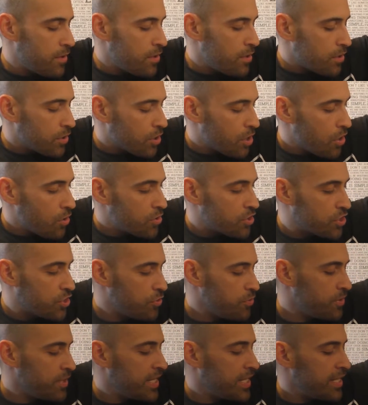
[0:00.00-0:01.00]
goes
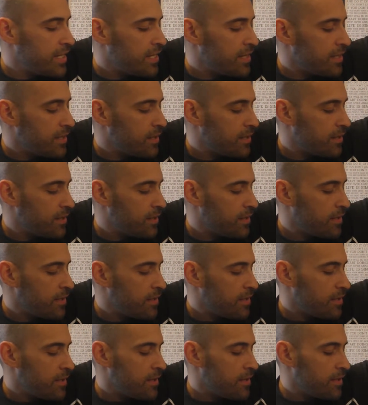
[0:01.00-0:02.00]
to the,
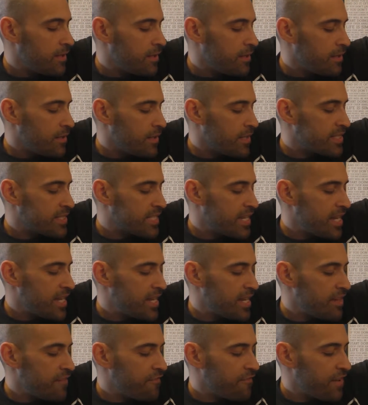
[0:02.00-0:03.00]
let's say,
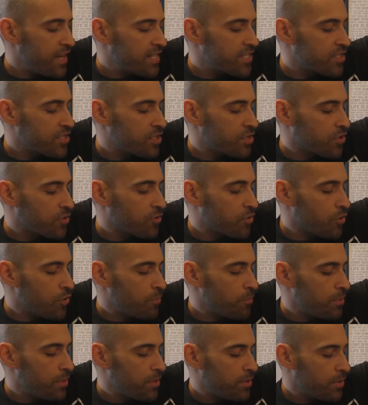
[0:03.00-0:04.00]
investor
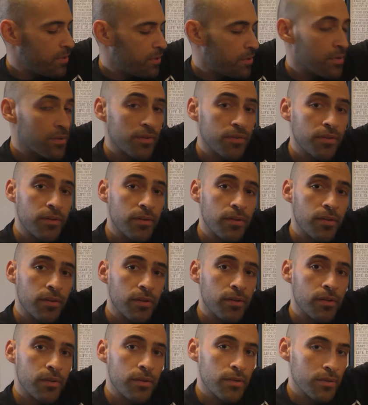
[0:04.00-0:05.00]
group.
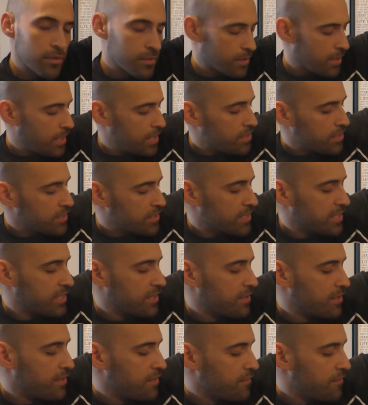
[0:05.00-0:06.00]
Okay, you can see
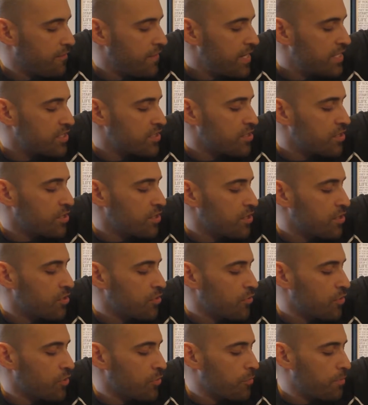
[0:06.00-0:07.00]
it. Investor
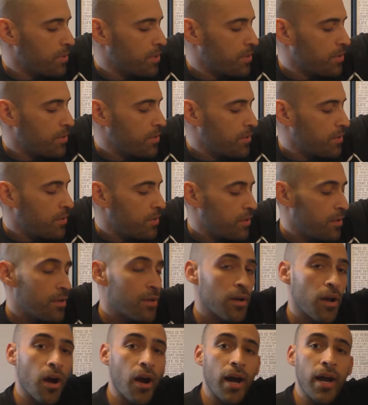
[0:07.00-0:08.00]
group.
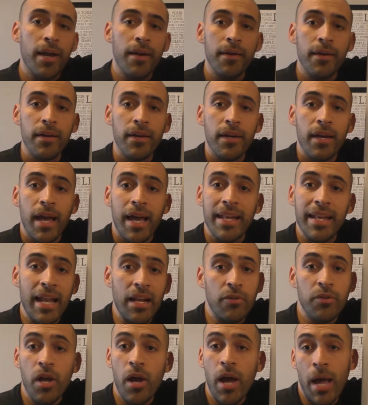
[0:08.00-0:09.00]
All right? And I
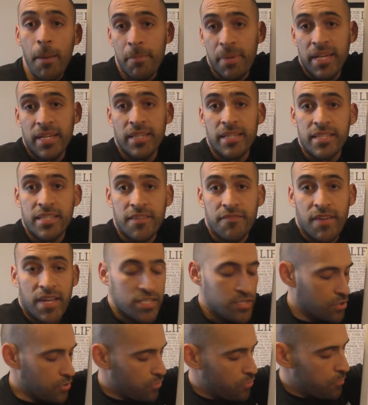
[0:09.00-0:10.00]
don't know how big this
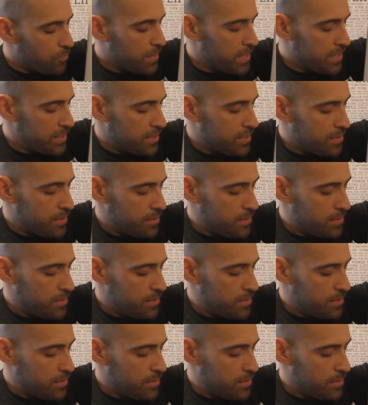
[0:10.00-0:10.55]
investor group is.